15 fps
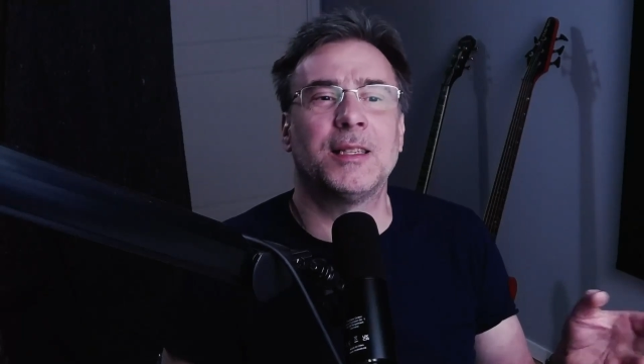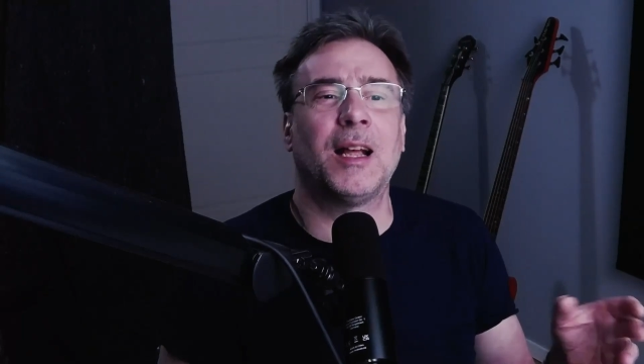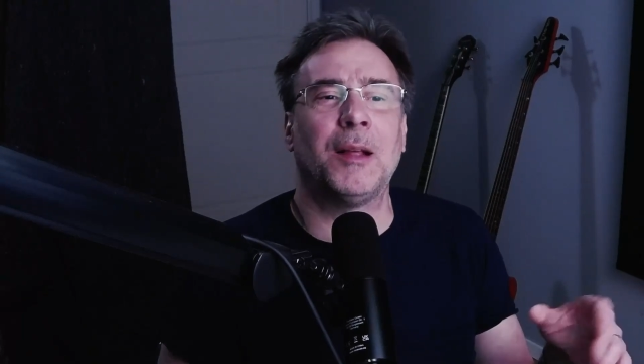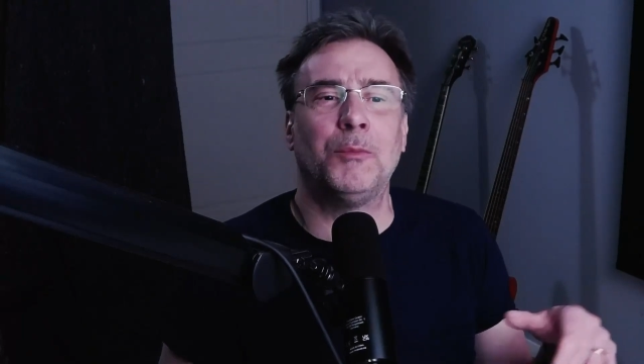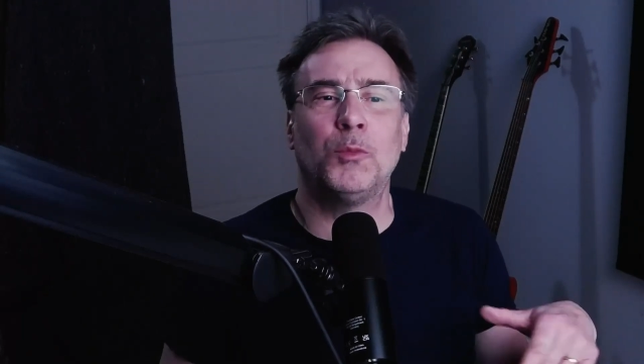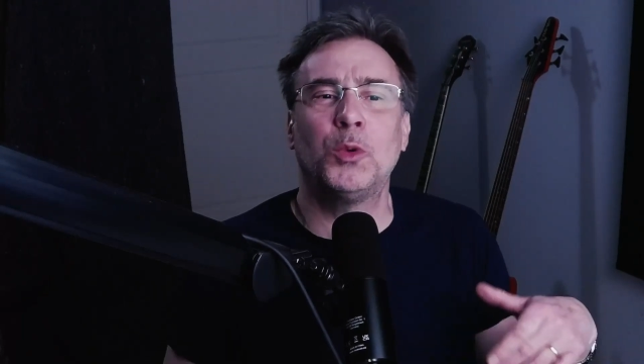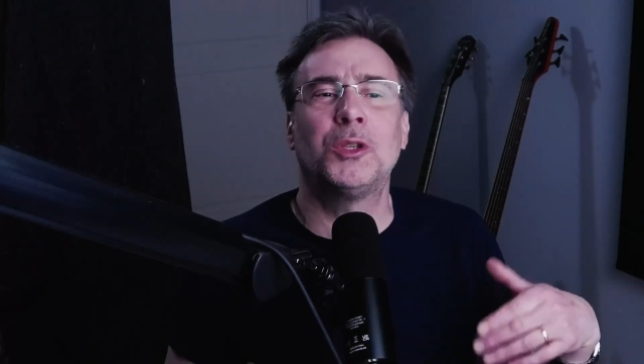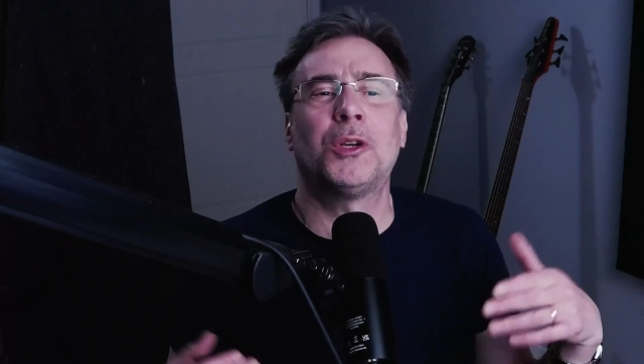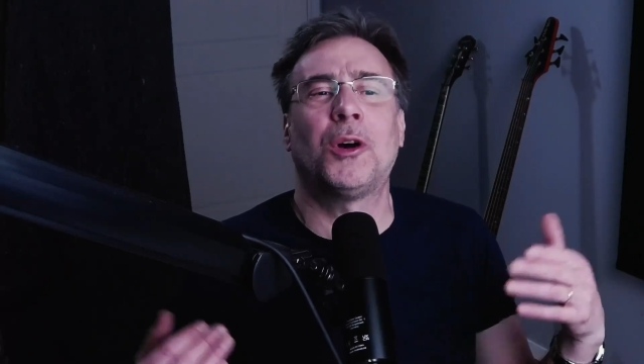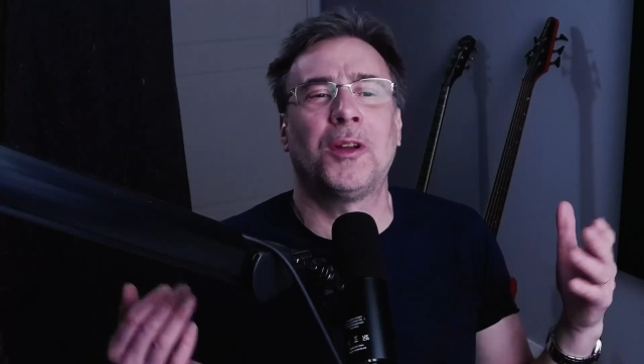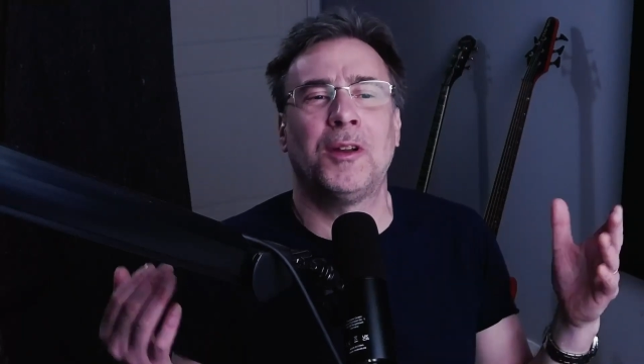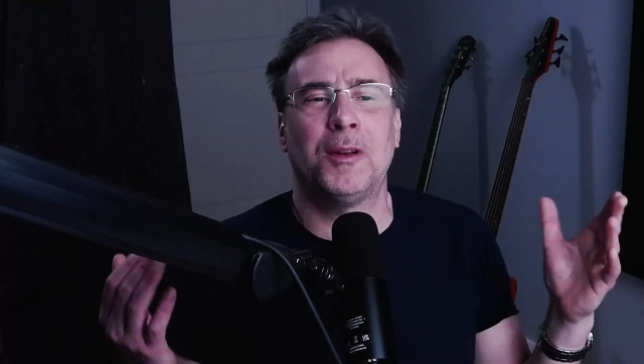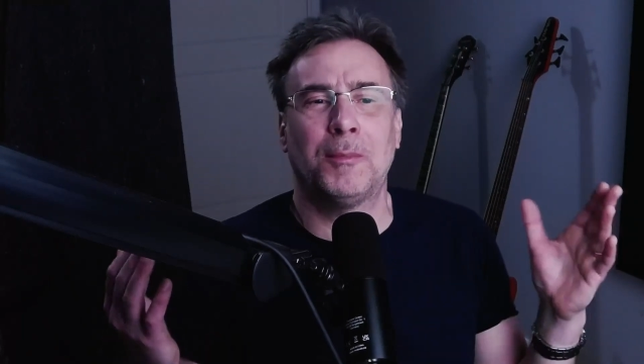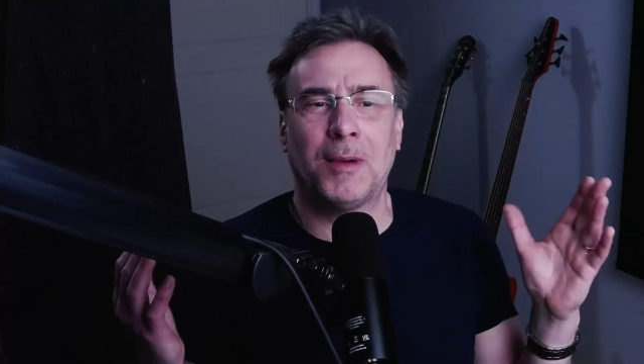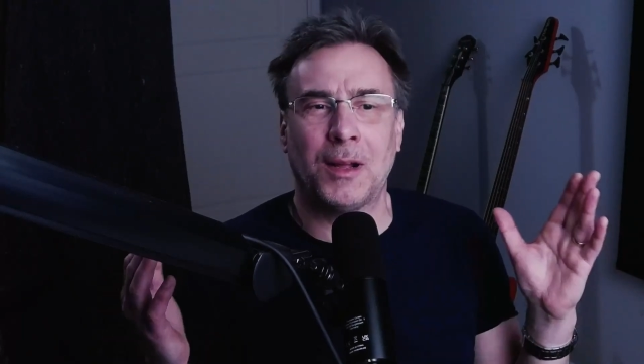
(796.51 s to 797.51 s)
And we're
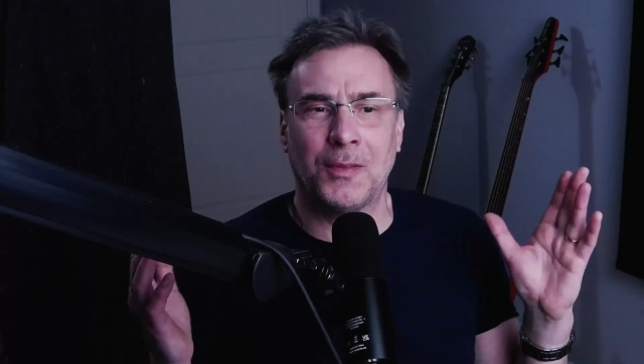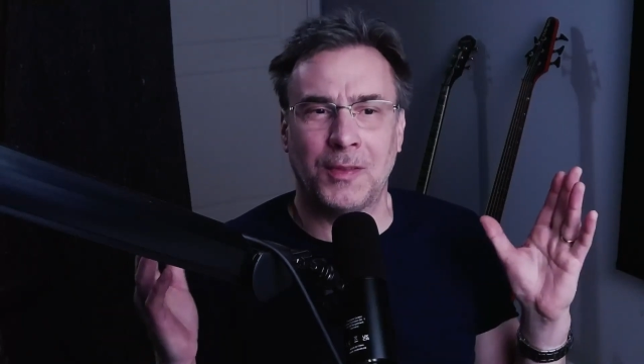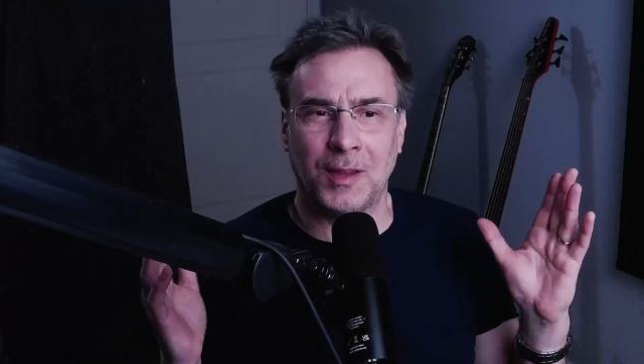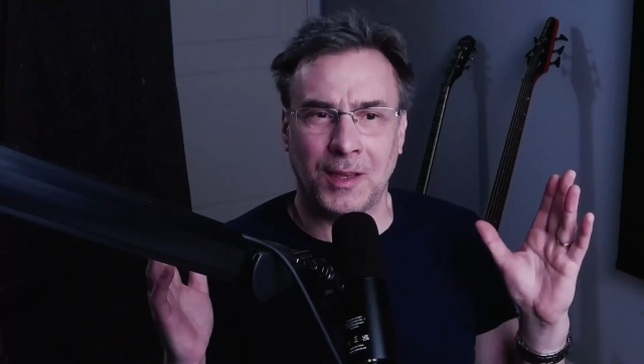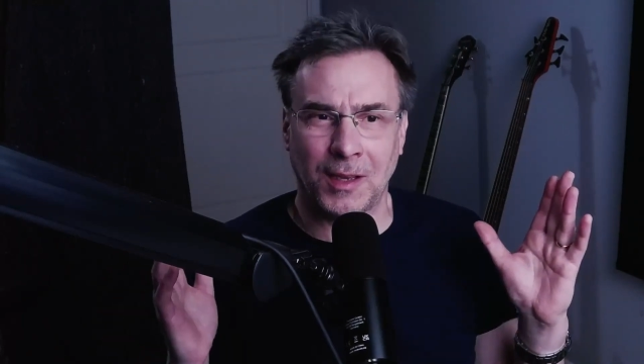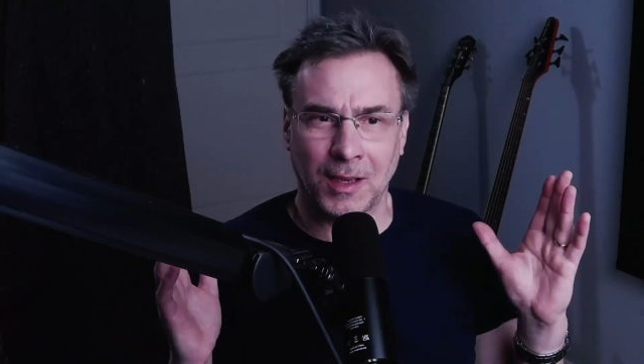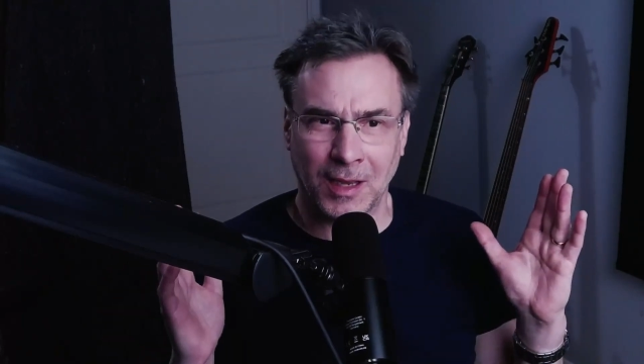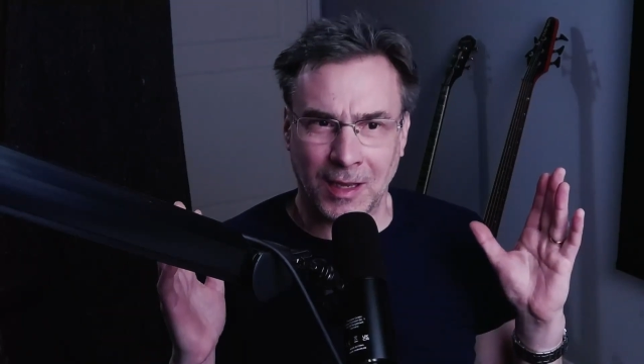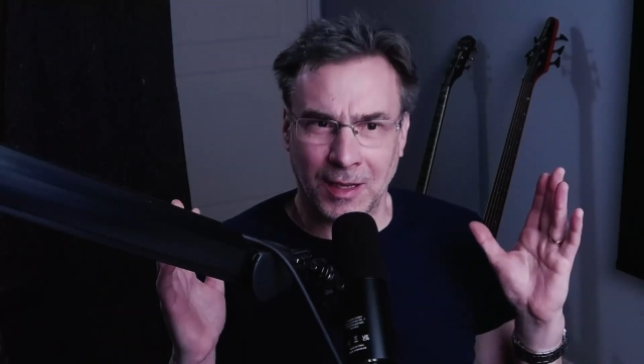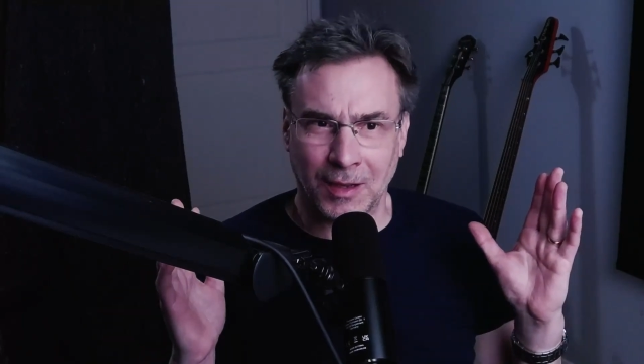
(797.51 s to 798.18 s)
talking about the